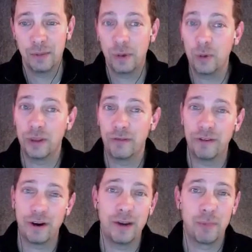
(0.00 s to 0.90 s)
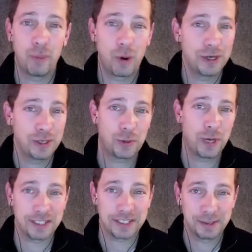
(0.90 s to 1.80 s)
but with a very important
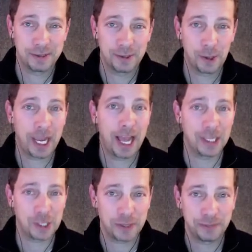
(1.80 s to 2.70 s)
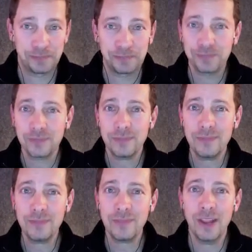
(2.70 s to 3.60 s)
twist or catch.
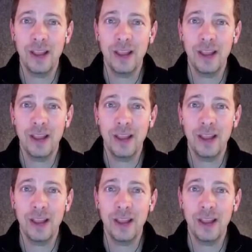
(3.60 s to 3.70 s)
At